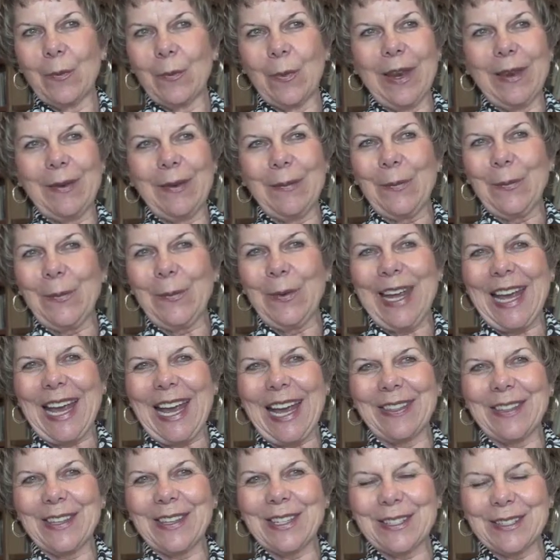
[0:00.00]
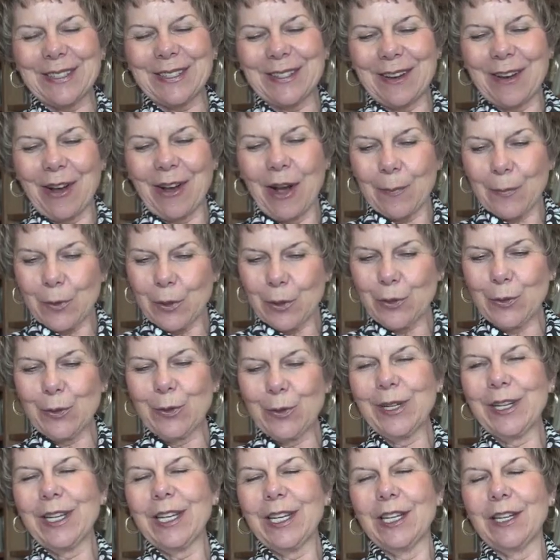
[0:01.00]
When we had this
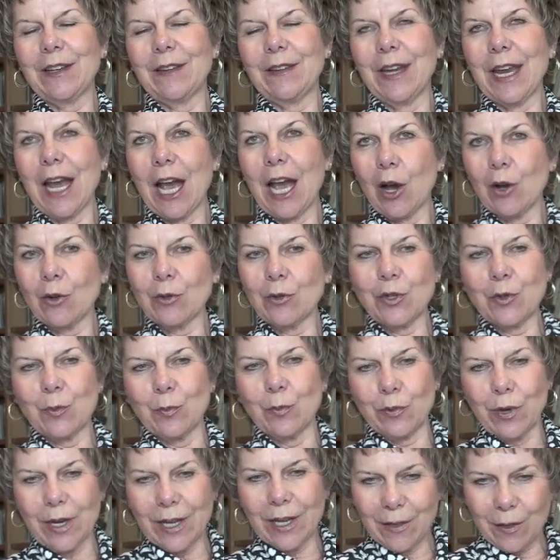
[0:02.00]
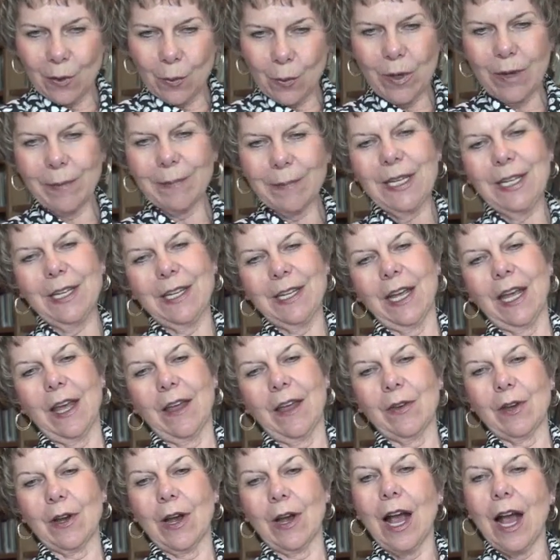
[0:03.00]
opportunity now to bring the women
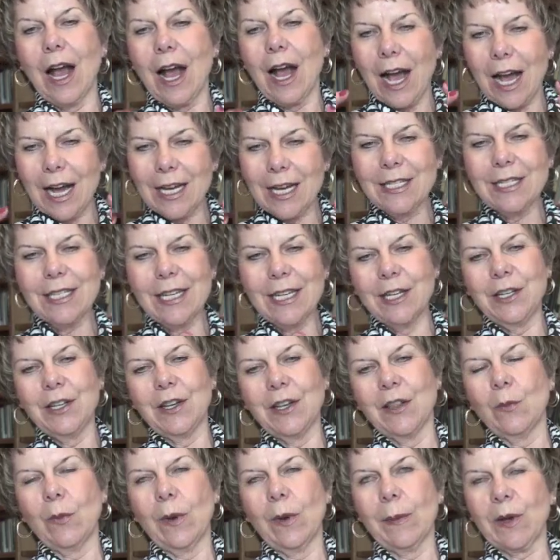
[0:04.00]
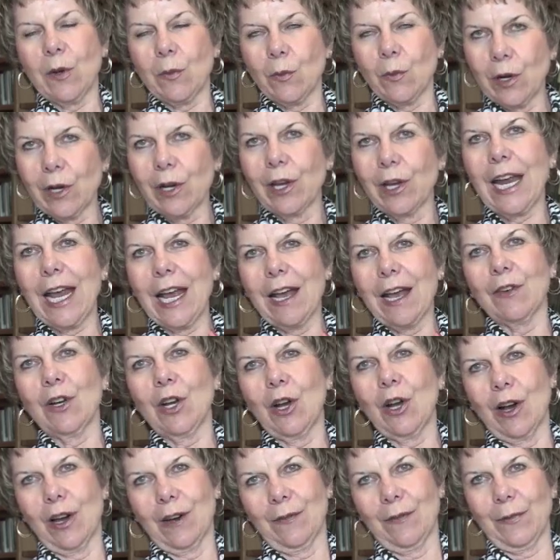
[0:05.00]
together, I said to the women, we're going to have
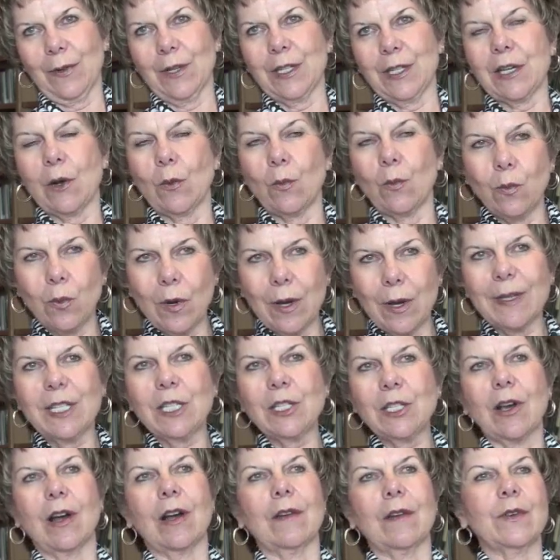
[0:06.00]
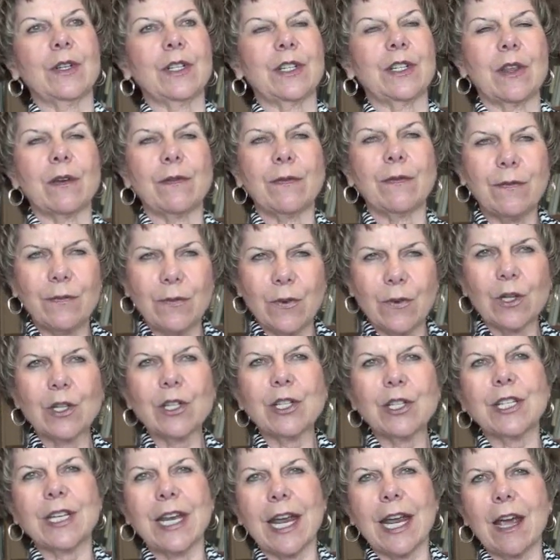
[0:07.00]
a conference, a women's conference, the
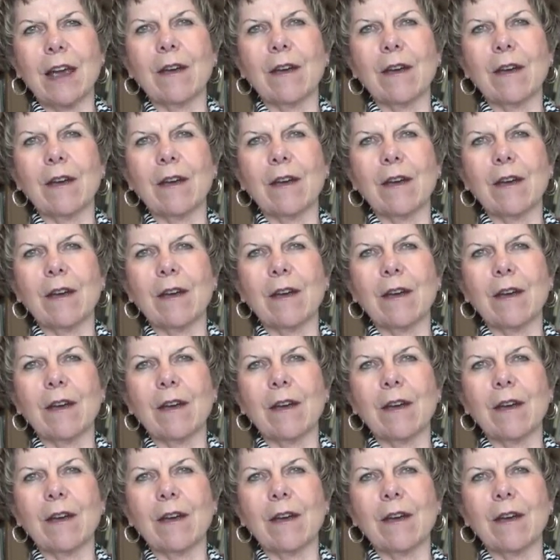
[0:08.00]
first